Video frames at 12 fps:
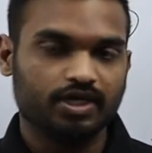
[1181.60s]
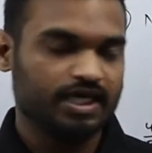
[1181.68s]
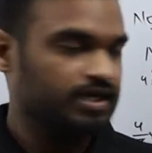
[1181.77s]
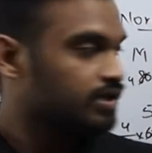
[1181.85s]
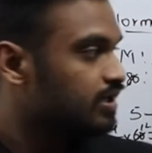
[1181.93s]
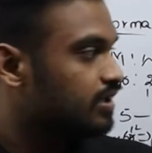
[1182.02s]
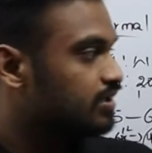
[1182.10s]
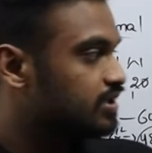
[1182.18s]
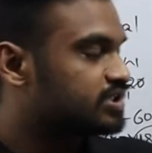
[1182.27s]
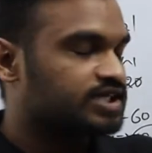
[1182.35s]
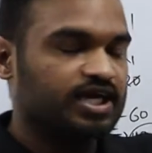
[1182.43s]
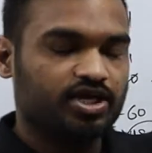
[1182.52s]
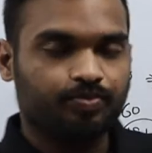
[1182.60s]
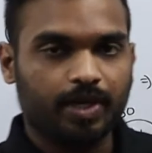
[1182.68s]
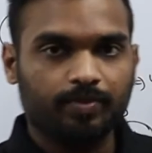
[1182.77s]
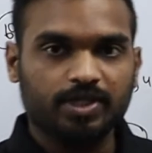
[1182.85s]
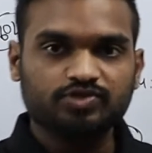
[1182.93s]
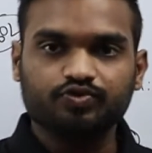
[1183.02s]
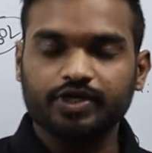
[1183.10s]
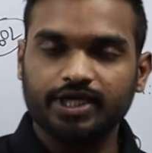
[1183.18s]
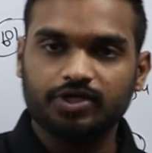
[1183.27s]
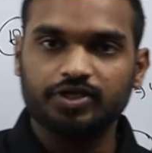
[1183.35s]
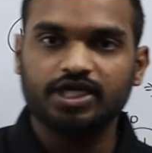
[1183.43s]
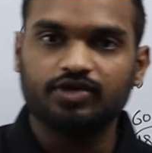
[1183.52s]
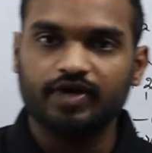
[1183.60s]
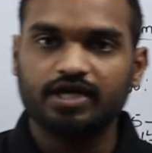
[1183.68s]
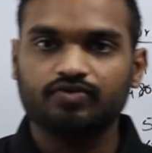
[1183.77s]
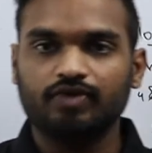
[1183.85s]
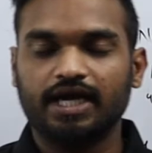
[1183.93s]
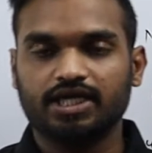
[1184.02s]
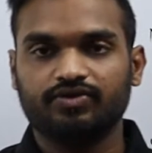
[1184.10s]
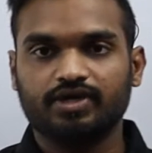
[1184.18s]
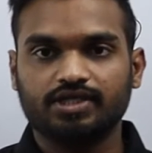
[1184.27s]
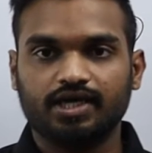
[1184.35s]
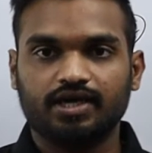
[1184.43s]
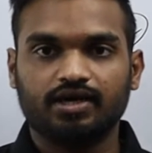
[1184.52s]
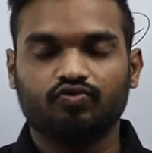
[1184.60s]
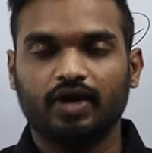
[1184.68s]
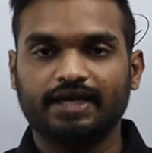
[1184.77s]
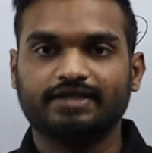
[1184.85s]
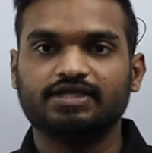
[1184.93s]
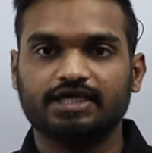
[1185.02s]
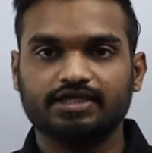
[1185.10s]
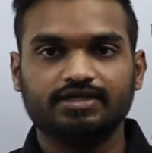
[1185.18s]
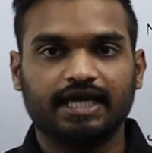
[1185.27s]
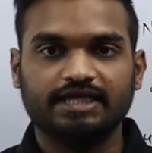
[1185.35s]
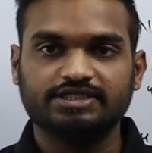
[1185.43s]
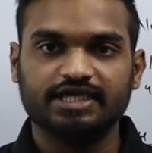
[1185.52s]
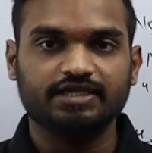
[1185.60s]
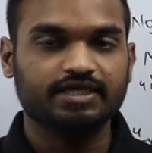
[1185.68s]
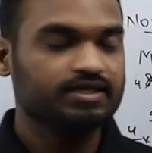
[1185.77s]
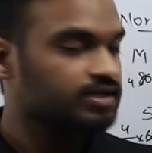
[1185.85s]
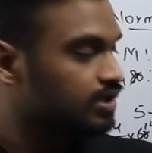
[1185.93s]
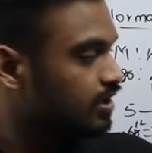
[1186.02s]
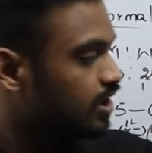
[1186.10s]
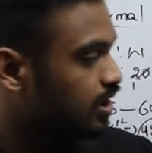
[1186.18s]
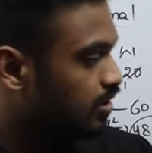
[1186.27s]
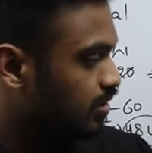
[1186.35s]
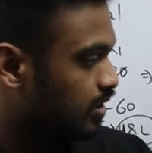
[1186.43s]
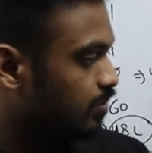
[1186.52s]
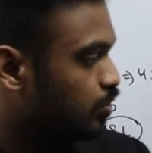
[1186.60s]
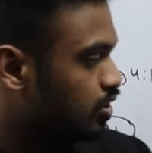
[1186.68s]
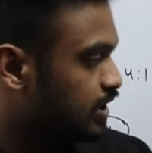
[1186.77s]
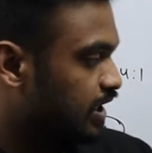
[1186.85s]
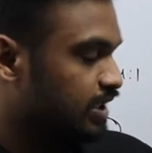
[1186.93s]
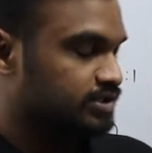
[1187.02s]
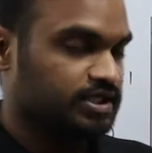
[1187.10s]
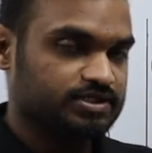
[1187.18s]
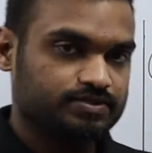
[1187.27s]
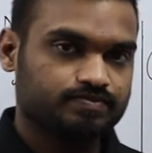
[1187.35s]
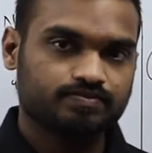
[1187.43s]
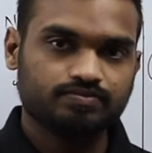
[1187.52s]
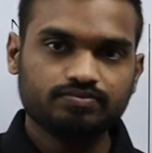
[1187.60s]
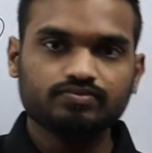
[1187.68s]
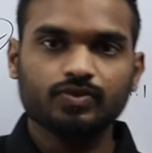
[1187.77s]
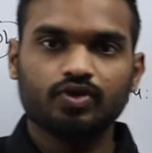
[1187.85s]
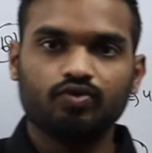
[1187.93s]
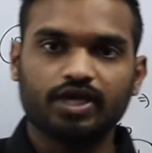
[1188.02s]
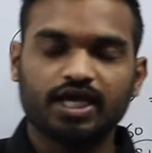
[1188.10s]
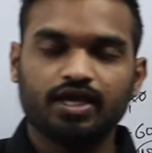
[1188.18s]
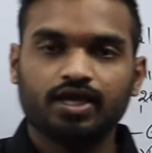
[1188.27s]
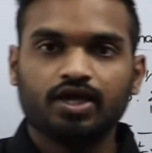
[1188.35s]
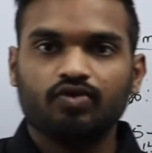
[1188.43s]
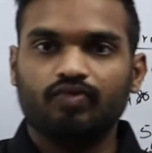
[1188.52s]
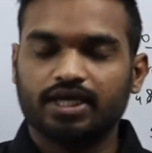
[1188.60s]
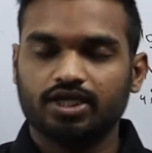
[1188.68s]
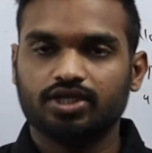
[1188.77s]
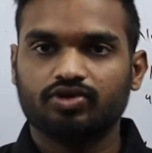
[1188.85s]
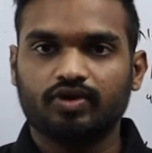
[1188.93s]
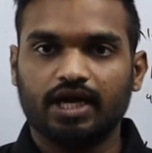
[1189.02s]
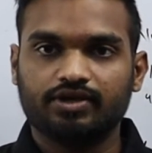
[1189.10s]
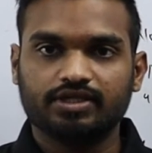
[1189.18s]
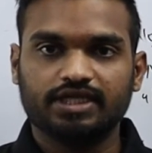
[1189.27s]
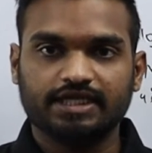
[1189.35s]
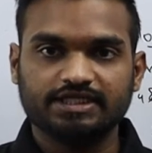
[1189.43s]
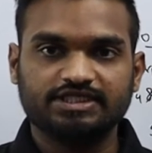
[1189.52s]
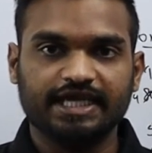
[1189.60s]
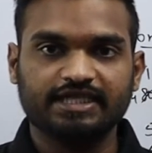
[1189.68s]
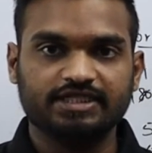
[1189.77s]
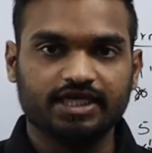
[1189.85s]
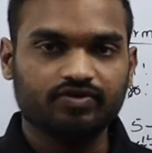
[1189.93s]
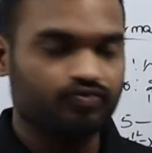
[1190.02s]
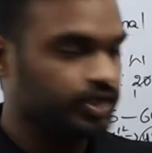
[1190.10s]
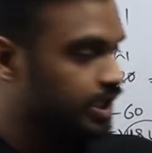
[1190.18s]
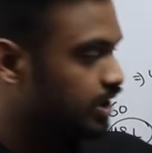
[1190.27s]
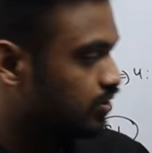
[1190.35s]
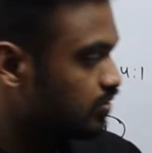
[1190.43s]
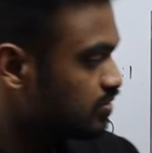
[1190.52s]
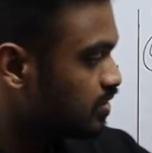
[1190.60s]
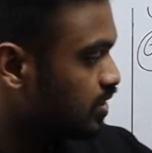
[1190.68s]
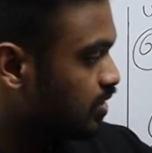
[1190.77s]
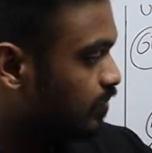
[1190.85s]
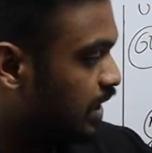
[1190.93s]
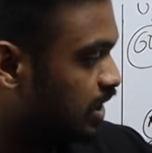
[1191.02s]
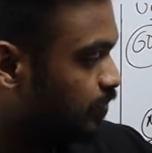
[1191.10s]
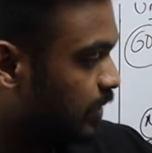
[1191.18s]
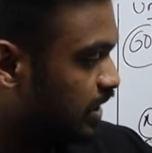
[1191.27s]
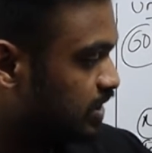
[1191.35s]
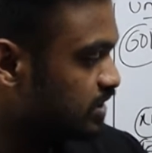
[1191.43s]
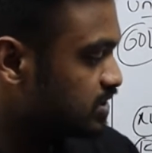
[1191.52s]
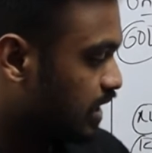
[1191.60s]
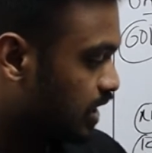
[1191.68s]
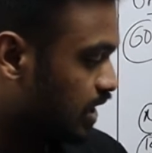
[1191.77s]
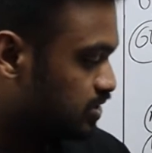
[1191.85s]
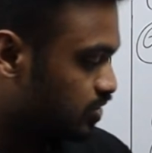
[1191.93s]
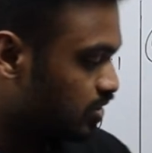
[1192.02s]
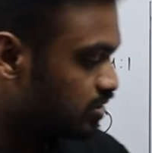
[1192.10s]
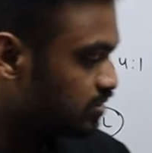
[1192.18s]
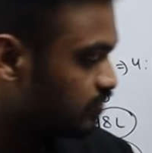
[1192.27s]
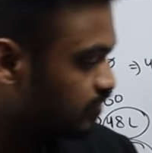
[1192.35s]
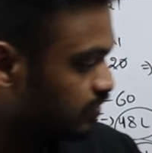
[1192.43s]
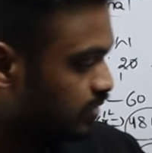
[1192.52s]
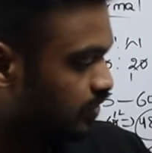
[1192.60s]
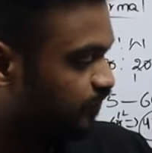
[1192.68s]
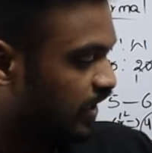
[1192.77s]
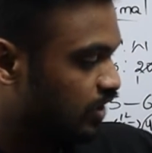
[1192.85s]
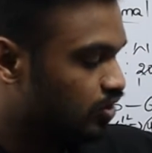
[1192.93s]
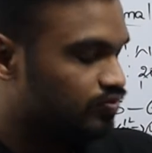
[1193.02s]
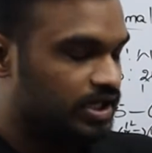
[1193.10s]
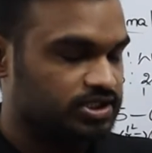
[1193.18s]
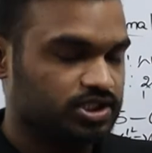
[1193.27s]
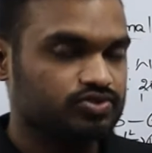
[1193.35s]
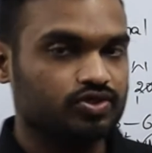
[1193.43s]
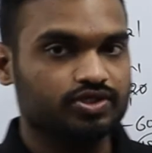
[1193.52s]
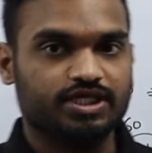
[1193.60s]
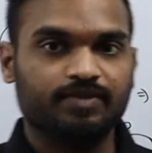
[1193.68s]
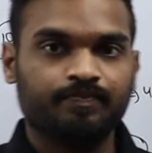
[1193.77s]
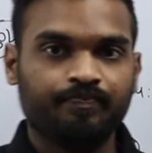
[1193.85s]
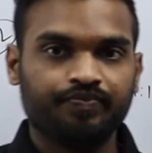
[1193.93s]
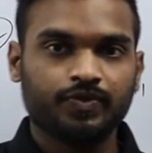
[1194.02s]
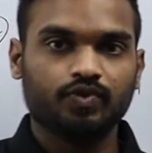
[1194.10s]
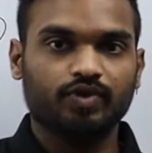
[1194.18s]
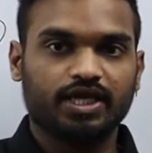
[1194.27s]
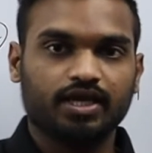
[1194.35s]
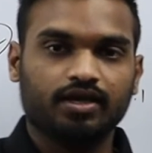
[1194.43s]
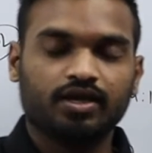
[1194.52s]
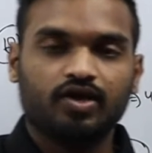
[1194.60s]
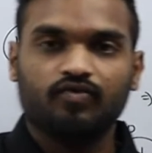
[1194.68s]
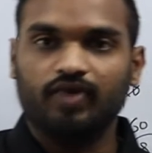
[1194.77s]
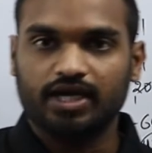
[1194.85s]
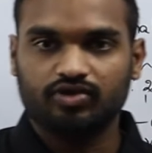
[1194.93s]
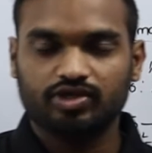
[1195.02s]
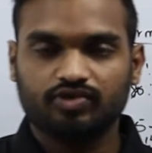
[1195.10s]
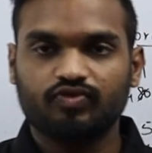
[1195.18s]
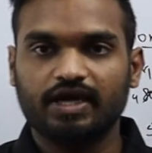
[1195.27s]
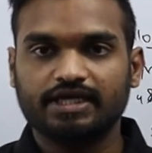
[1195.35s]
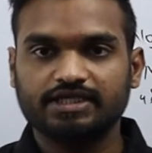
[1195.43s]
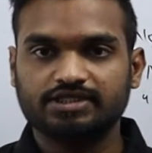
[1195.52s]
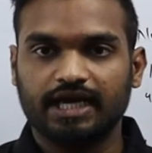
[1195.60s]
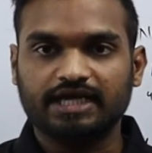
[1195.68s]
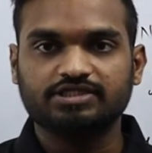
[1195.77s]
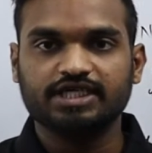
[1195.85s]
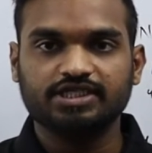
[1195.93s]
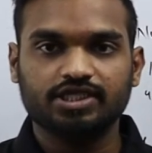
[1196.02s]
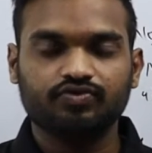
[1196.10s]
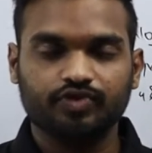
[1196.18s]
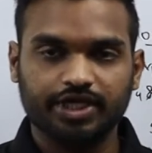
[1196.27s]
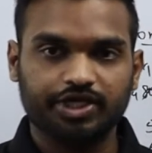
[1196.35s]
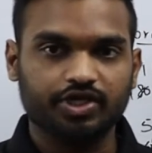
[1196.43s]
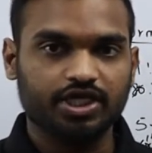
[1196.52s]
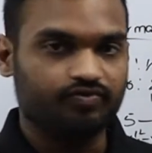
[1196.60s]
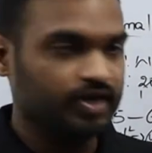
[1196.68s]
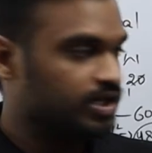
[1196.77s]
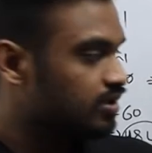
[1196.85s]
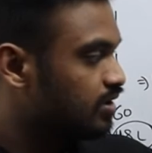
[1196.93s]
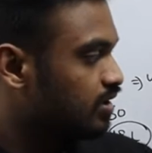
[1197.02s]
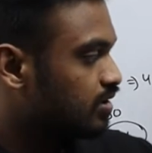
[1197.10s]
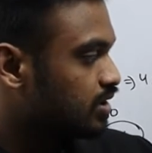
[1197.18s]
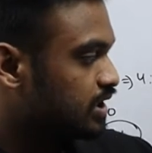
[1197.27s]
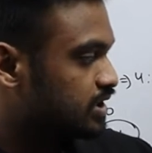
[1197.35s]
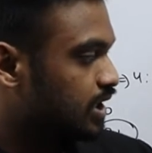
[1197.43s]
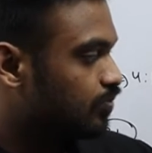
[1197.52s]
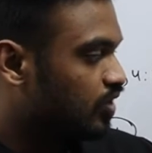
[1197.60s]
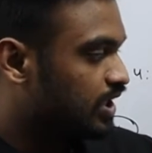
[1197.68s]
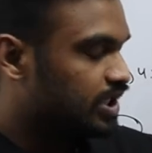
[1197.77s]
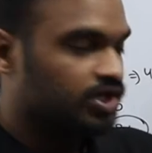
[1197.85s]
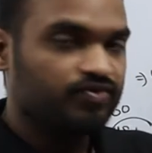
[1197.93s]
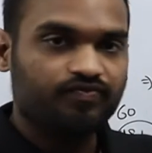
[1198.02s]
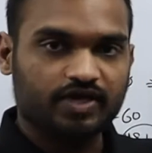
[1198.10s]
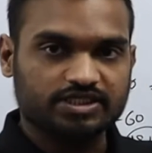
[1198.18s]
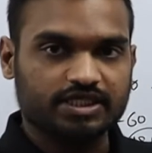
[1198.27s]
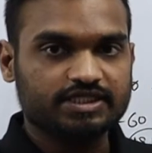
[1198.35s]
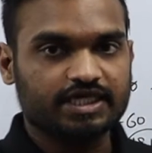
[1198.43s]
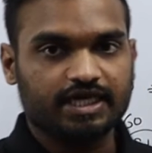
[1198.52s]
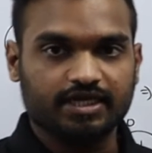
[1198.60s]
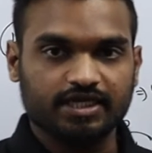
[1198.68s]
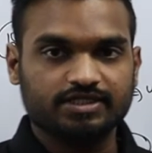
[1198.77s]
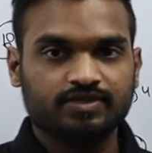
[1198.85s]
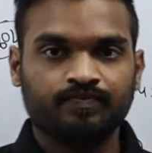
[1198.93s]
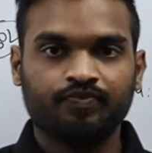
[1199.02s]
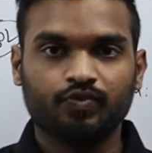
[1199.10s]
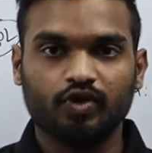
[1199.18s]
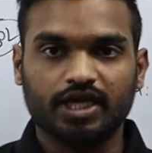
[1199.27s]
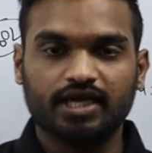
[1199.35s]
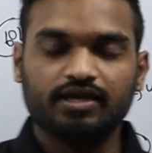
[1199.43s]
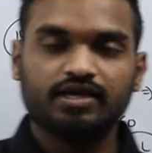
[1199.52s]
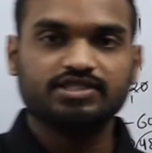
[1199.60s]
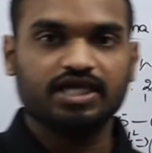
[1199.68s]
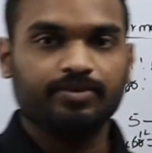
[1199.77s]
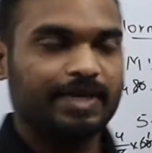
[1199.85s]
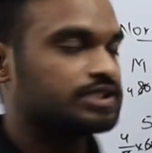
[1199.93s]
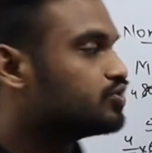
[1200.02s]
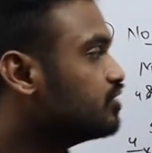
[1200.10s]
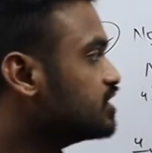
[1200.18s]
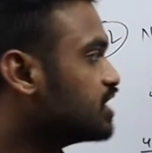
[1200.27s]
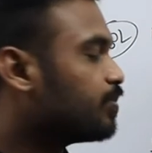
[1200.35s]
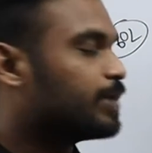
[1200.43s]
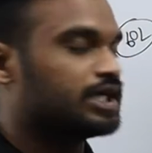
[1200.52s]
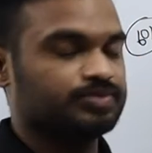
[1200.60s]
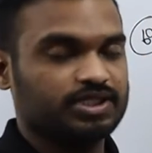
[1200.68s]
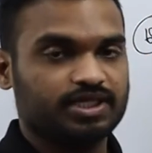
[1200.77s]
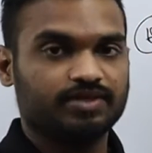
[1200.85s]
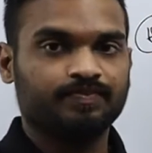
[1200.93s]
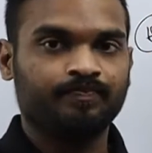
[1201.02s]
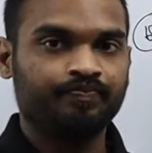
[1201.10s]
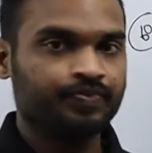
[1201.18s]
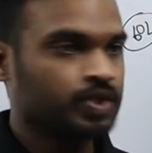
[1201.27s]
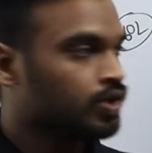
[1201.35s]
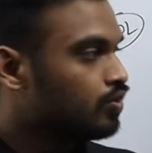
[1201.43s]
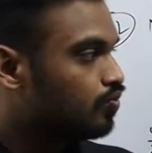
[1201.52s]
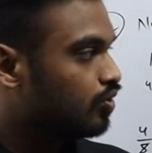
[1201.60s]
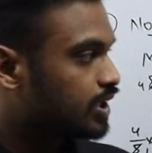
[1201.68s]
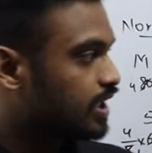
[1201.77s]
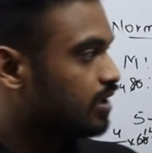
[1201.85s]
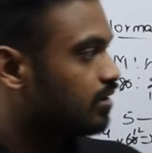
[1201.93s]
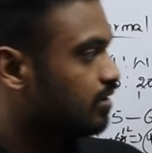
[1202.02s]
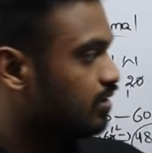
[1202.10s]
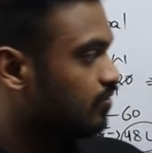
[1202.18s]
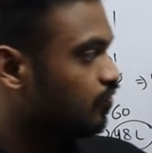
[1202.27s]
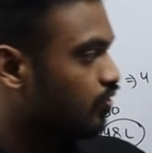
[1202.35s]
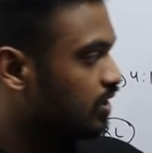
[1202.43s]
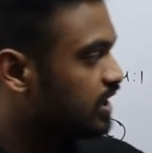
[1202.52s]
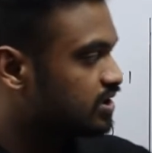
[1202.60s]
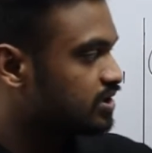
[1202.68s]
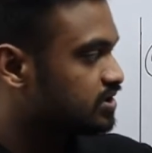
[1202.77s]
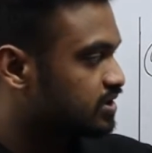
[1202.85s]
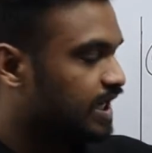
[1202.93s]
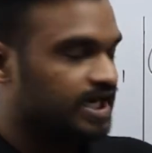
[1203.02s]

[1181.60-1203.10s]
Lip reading: Okay, in this kind of problems we need to equate whatever the quantity that is not changing in both the cases. Okay, whatever the quantity that is changing, we need to multiply this and also find out what is the solution. Okay, whatever the quantity is not changing, we need to equate the same quantity in first and second case. Okay, same as units or parts method. Okay, only this